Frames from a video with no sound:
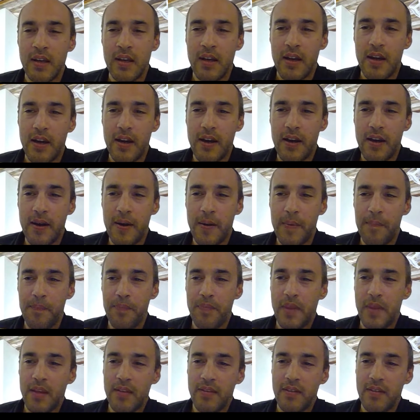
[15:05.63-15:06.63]

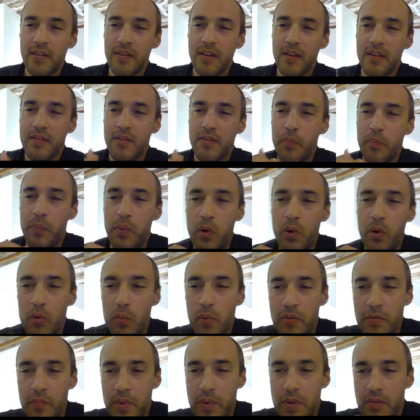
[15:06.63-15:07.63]
I think that's a poll
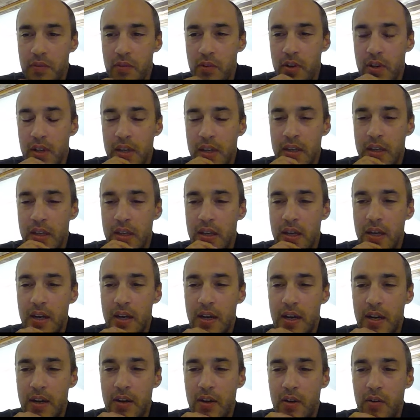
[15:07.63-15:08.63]
we've been running
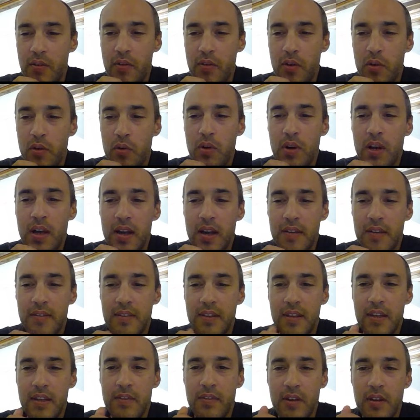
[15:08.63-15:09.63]
over our
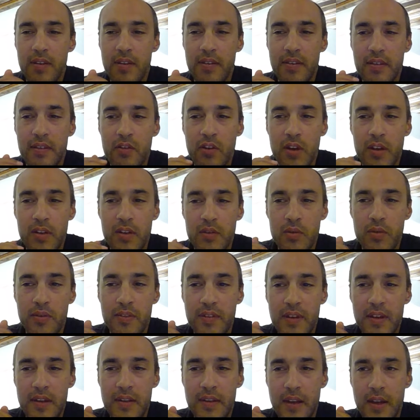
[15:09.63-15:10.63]
last events. Great to
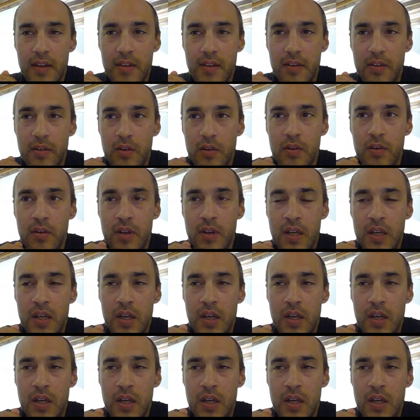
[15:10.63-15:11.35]
see that, you know,